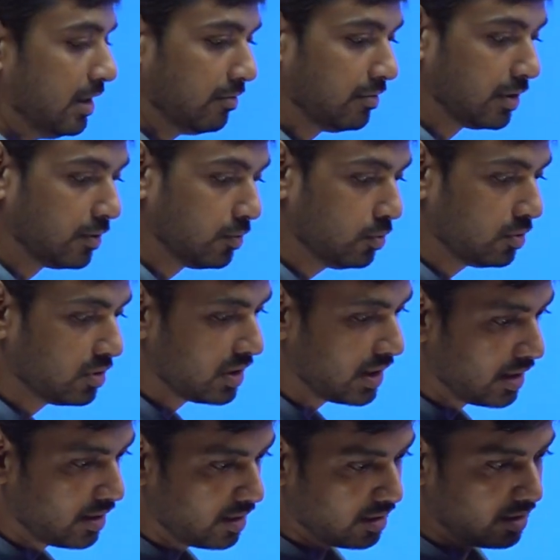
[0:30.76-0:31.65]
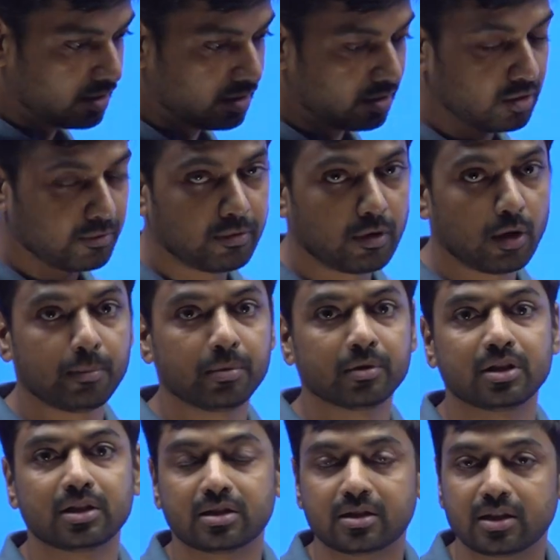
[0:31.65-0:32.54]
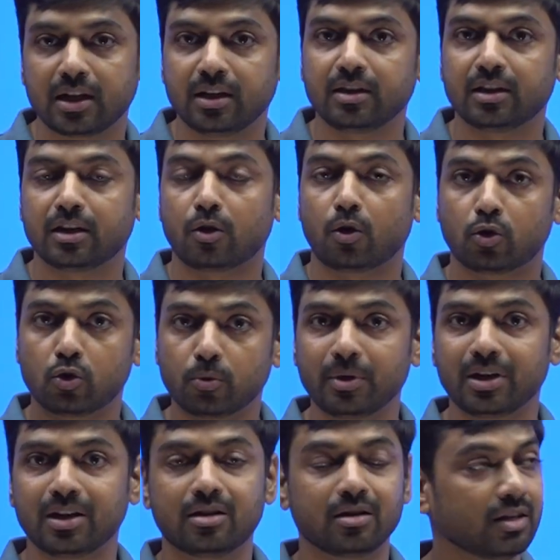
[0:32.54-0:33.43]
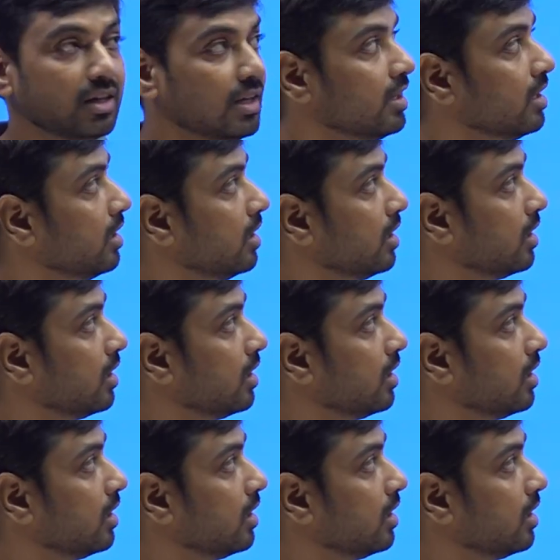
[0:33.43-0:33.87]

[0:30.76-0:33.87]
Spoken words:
if the roots are of opposite sign, then automatically,